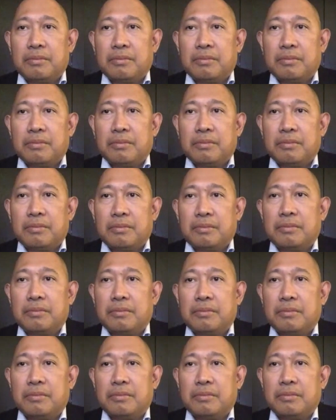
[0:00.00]

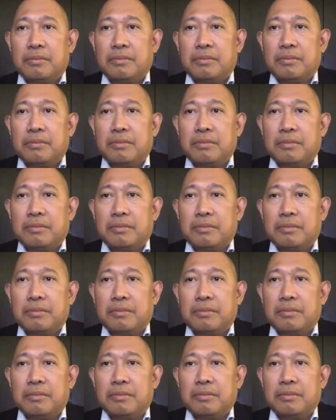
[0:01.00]

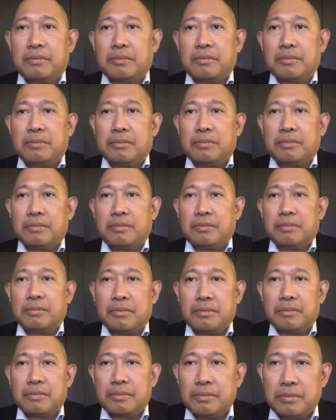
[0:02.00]

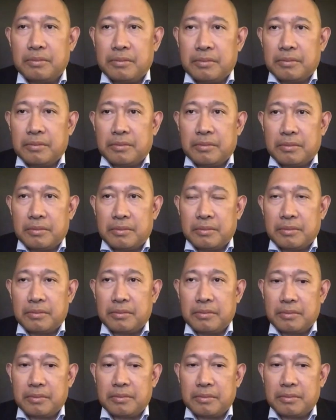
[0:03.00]

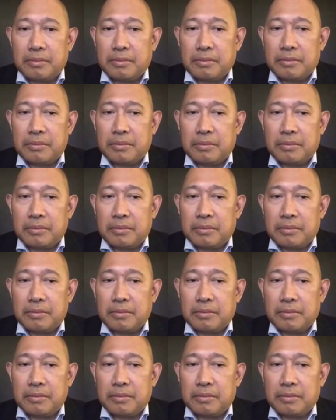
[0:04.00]
[no speech]